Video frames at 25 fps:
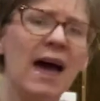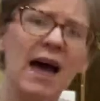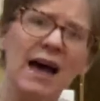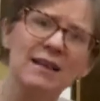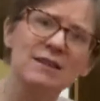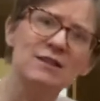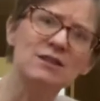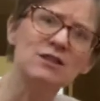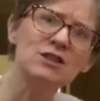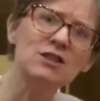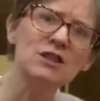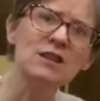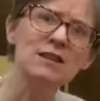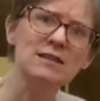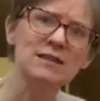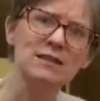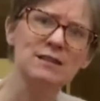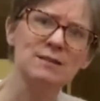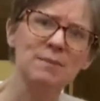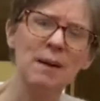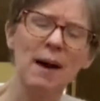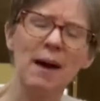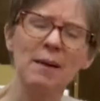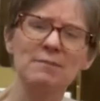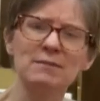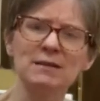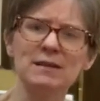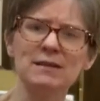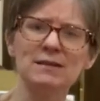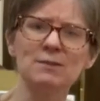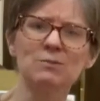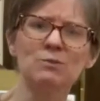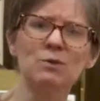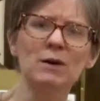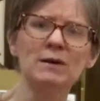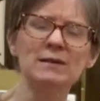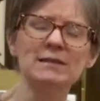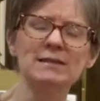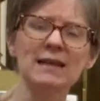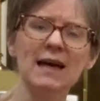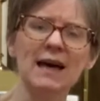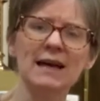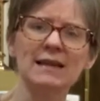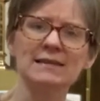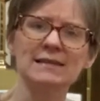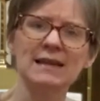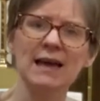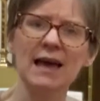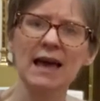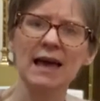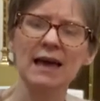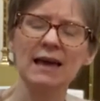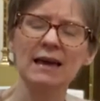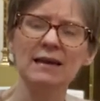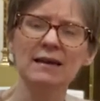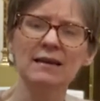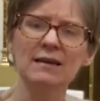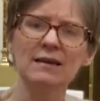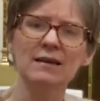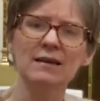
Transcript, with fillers: as Jesus' baptism was that day.